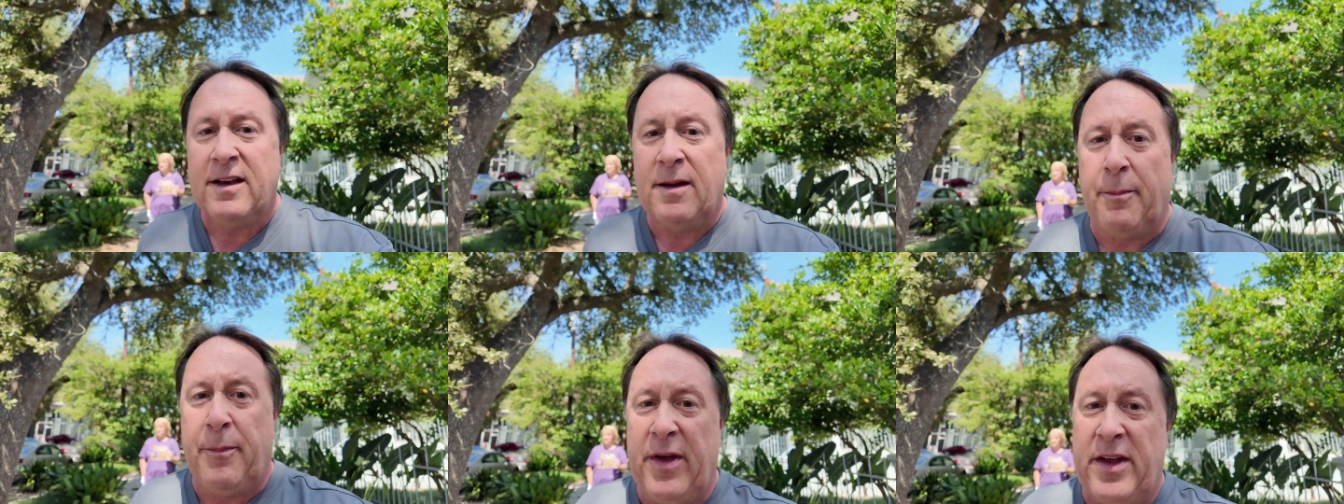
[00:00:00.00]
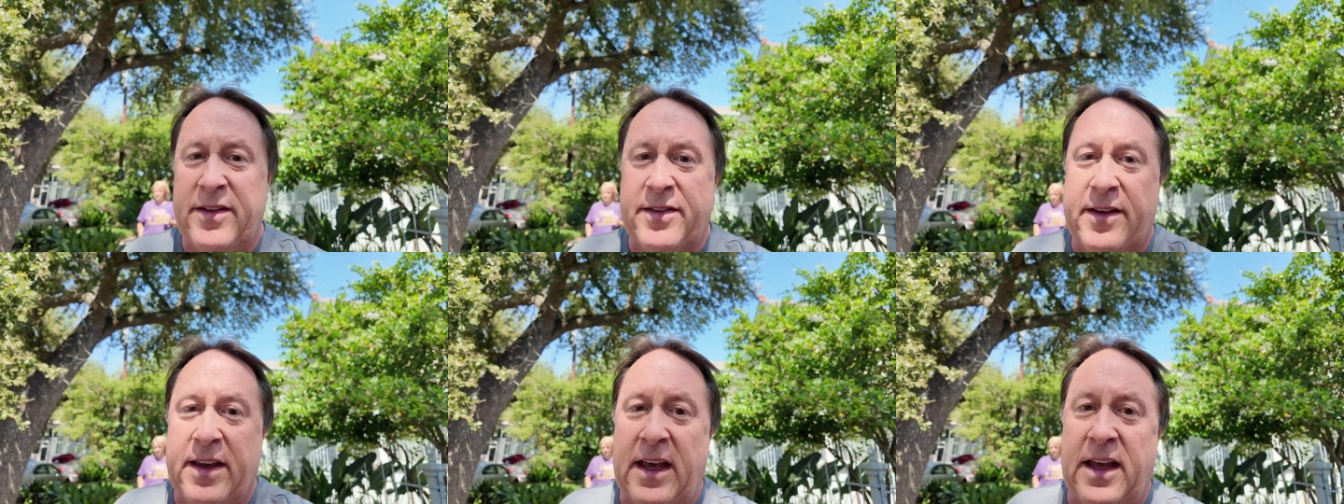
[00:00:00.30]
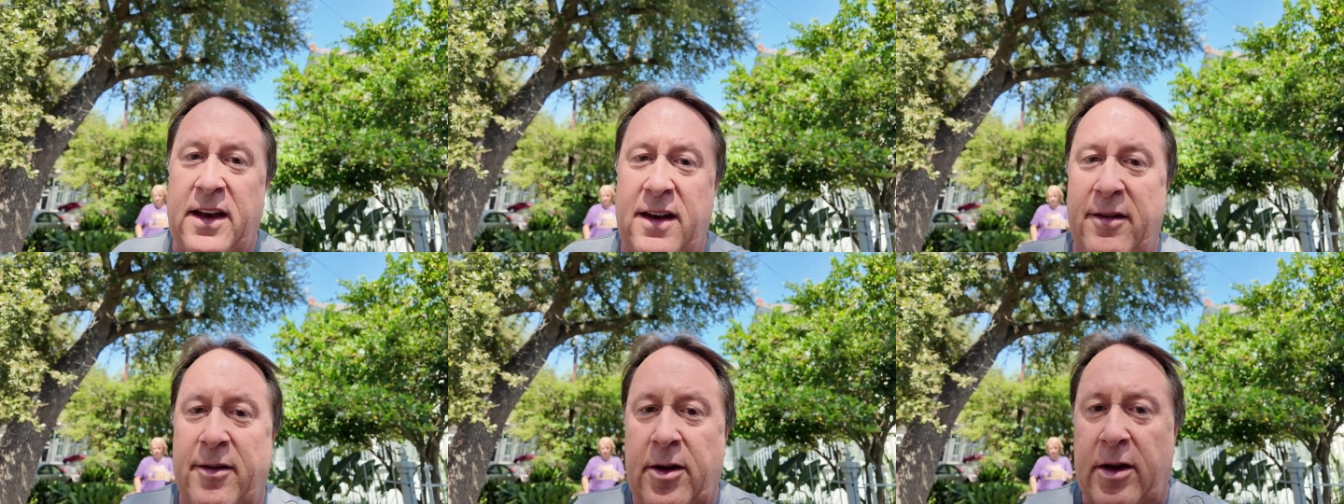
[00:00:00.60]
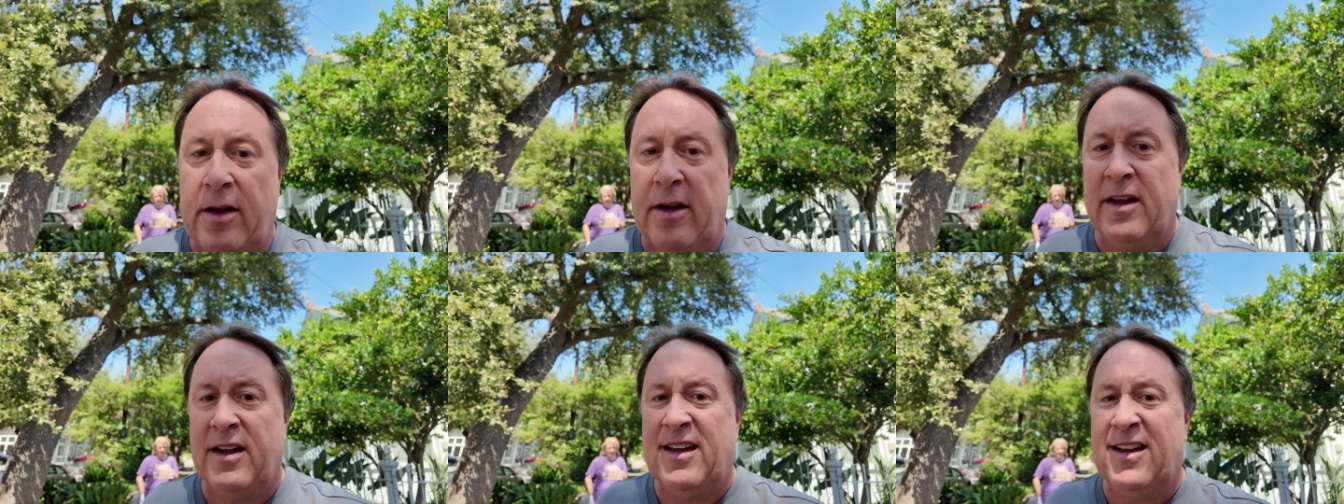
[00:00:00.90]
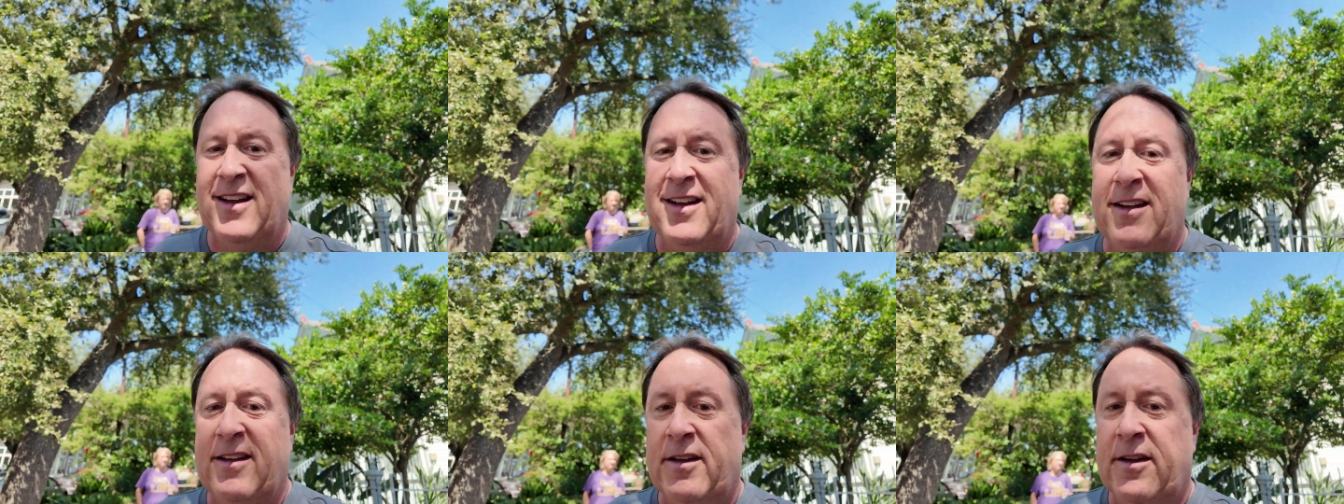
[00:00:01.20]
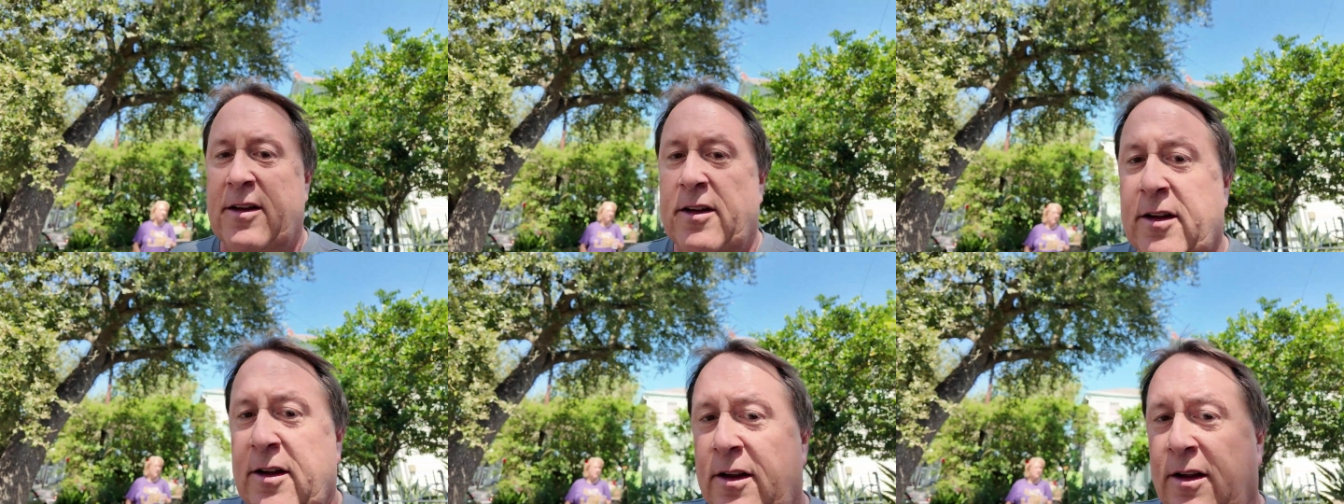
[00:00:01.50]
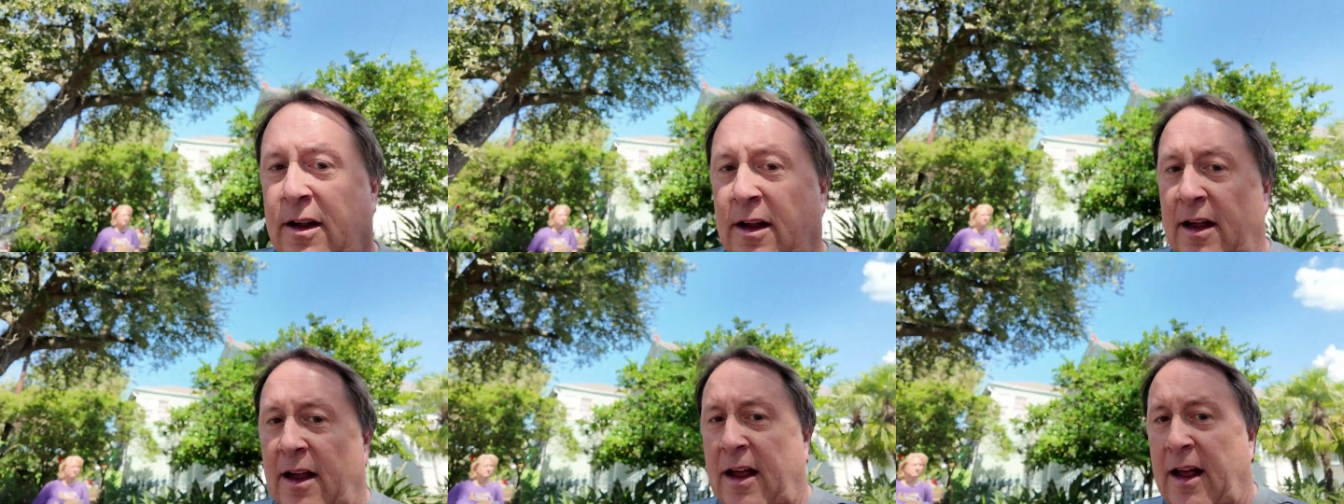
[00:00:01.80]
the biscuit,
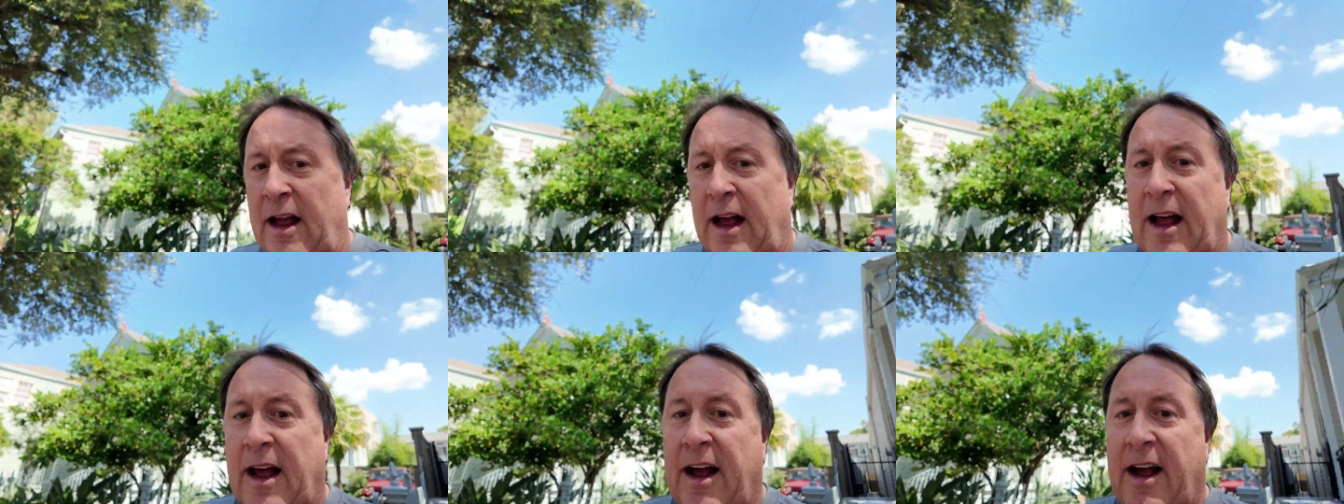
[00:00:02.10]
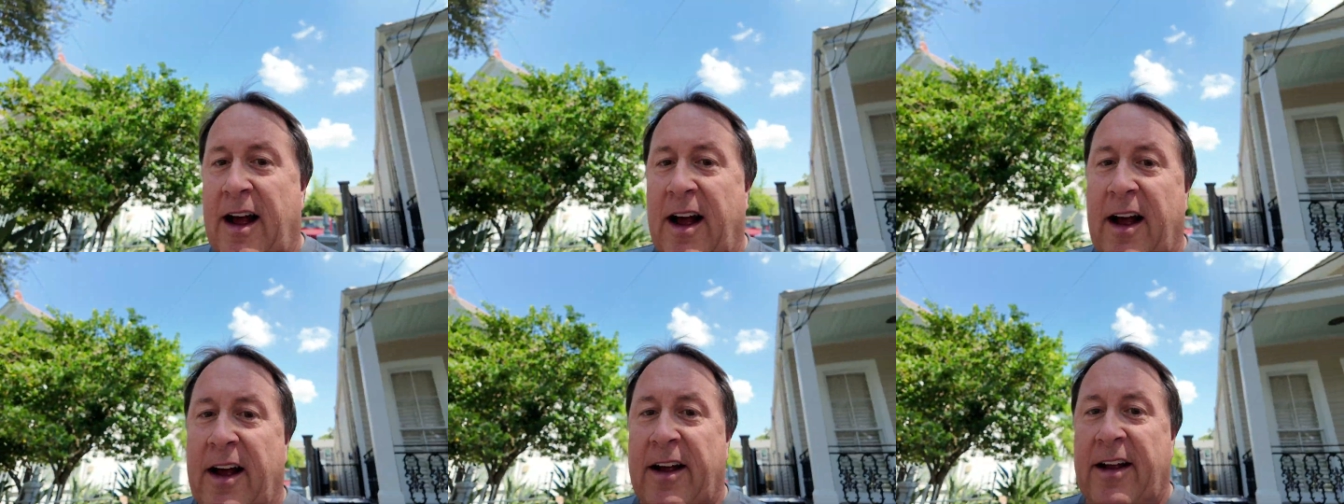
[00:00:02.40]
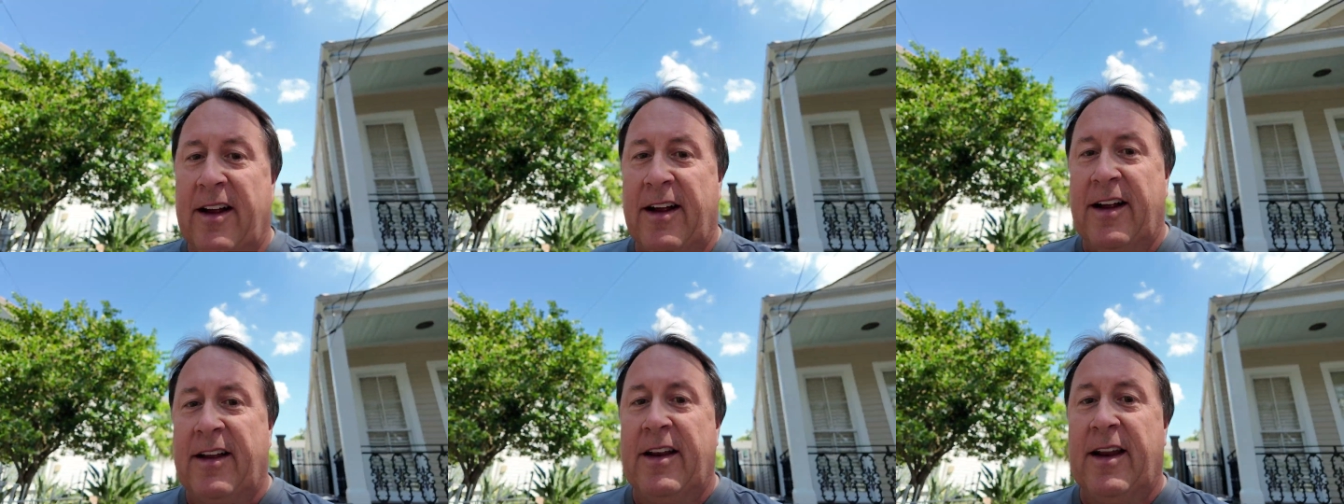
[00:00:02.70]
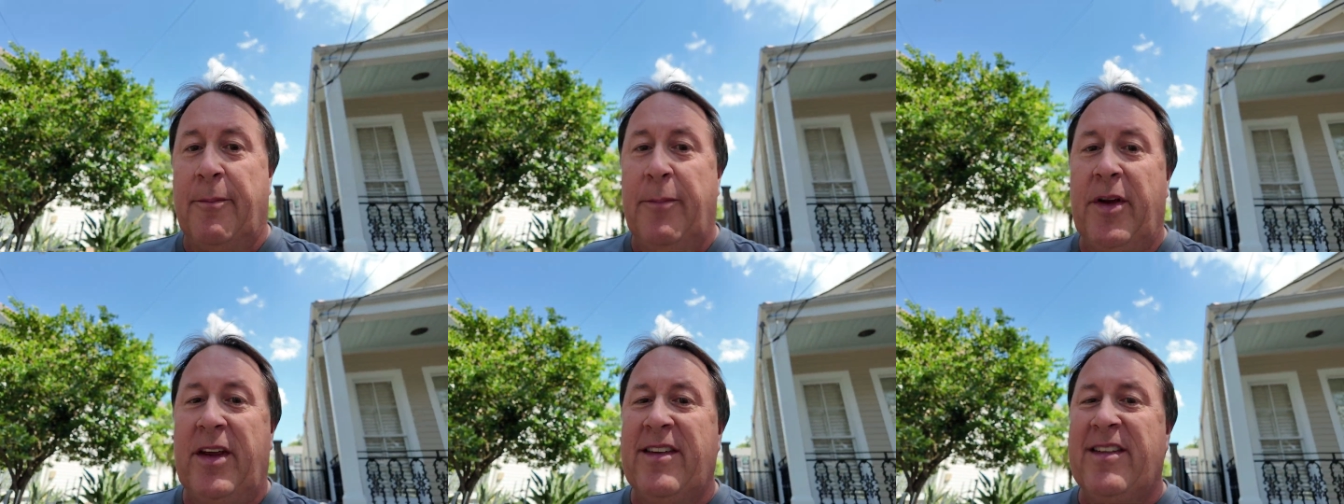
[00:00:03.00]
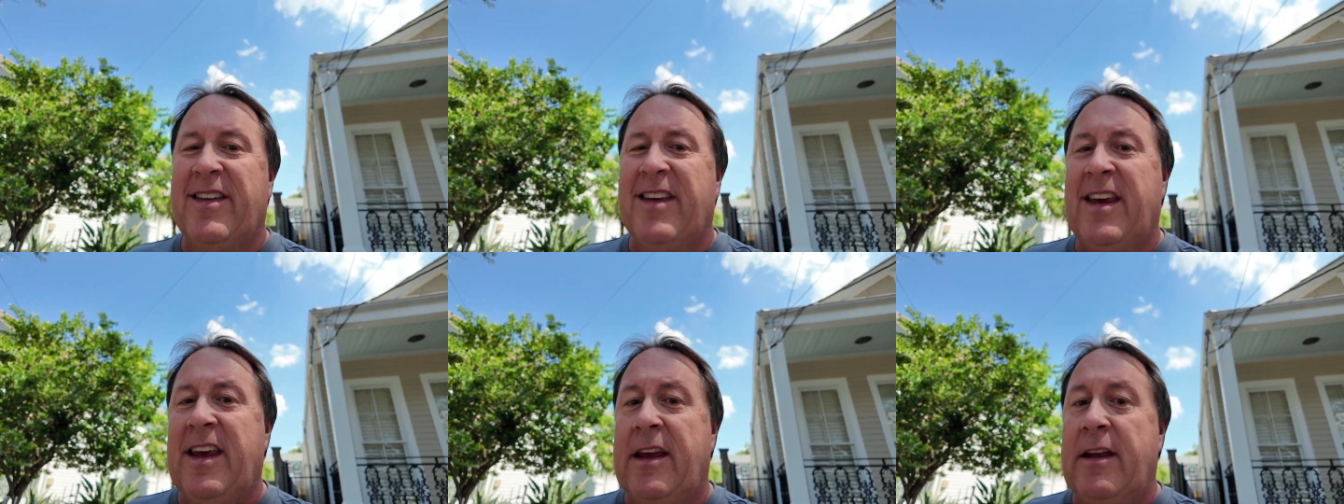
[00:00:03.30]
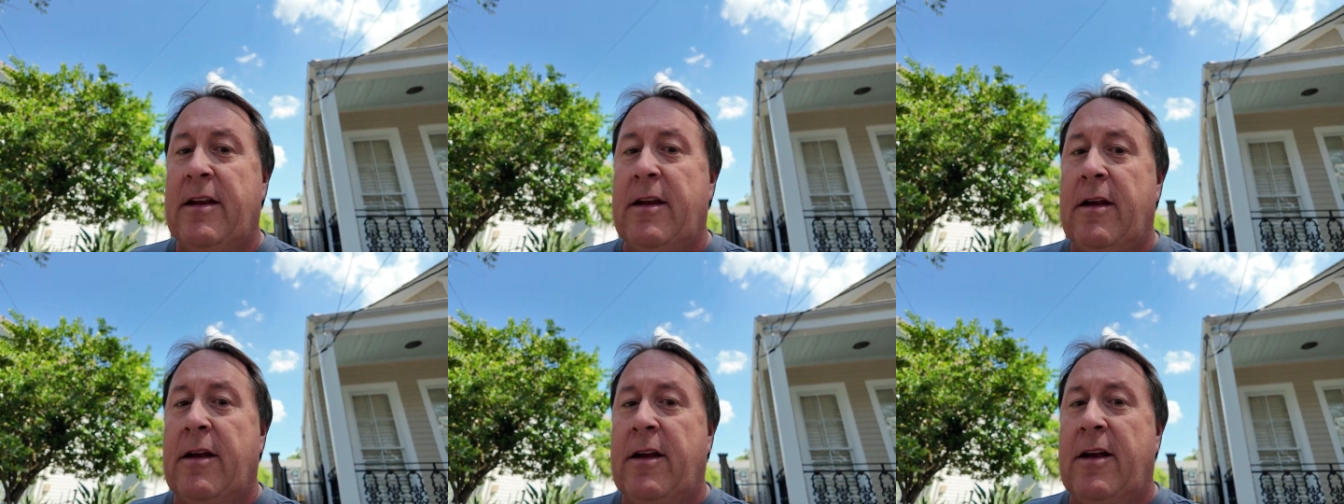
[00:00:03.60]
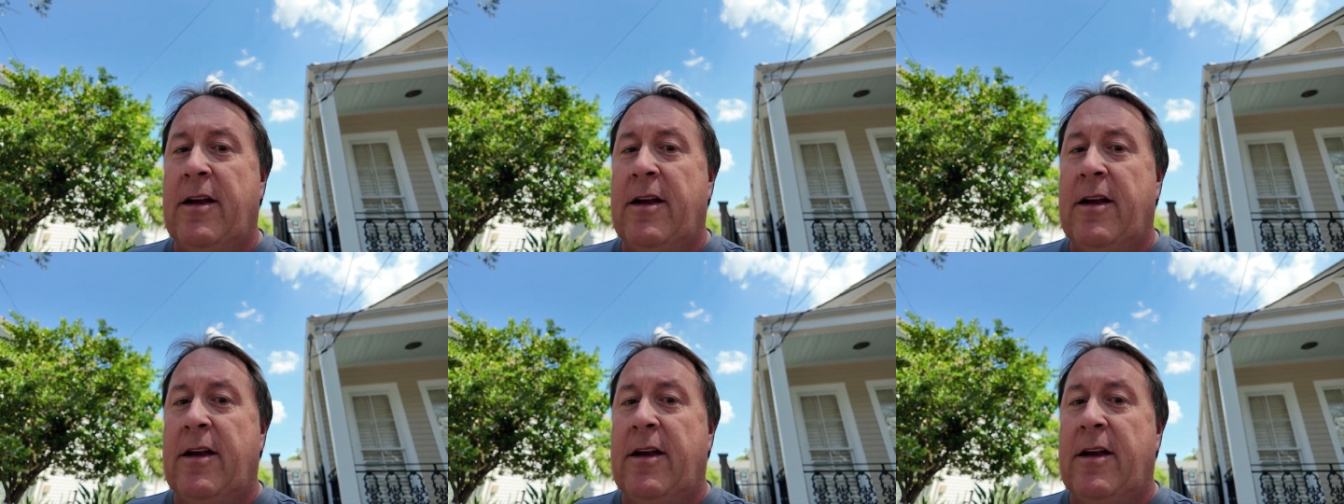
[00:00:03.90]
ah, the biscuit,